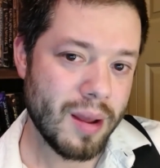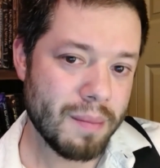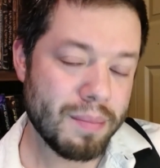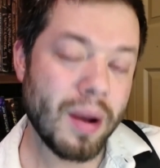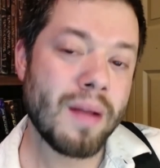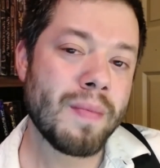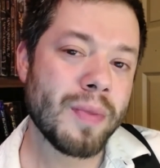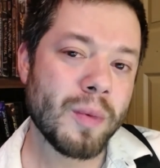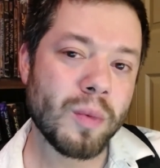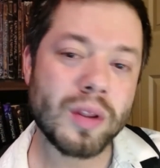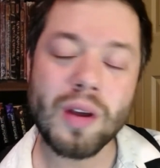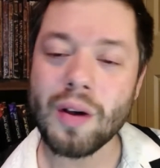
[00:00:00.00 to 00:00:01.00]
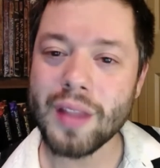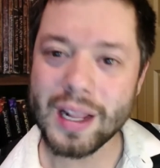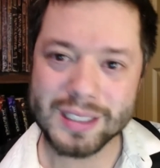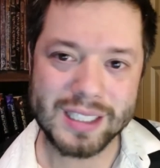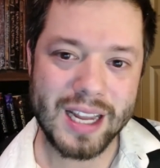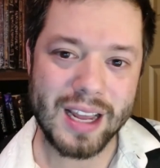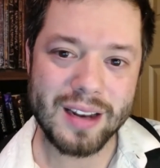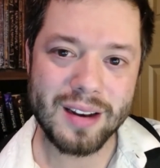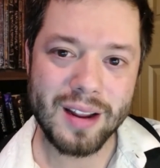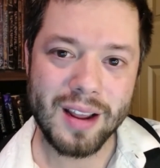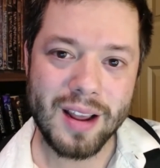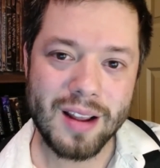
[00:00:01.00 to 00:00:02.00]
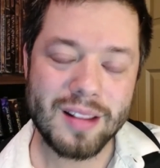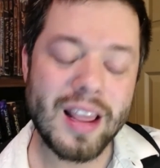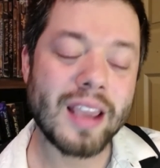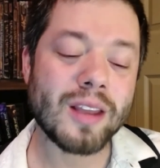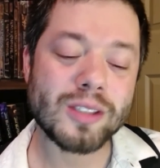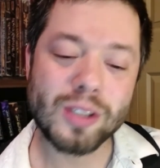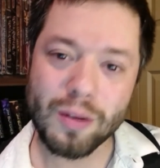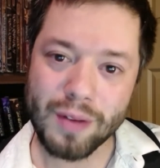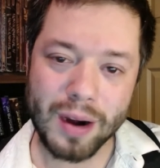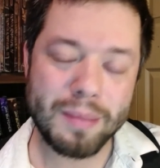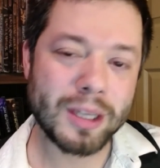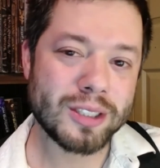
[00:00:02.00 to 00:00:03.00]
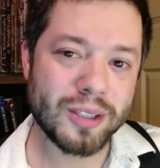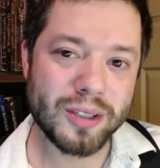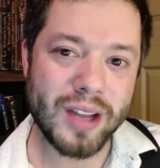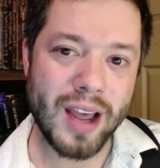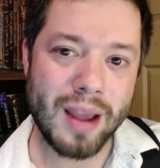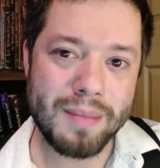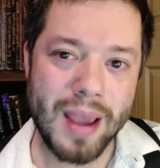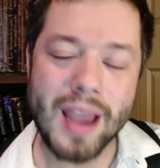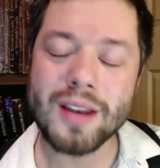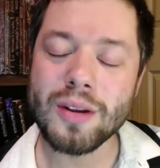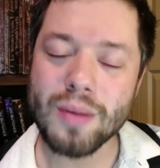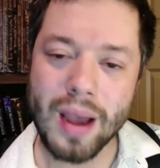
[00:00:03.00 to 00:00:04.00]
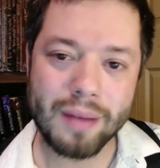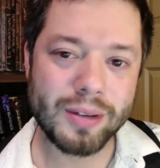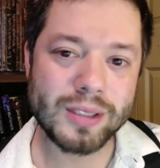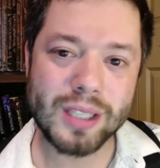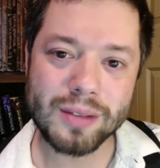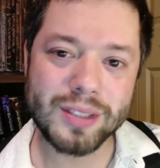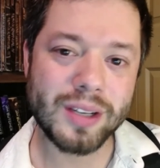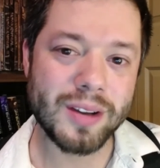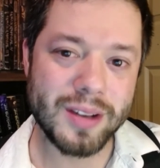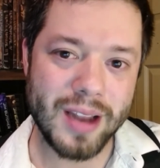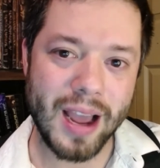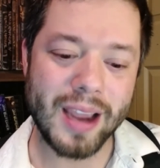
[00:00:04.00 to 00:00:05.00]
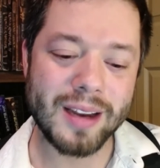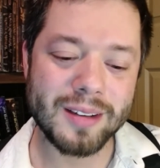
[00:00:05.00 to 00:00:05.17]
But with all that said, thank you so very much for your time, and you have yourselves a good night.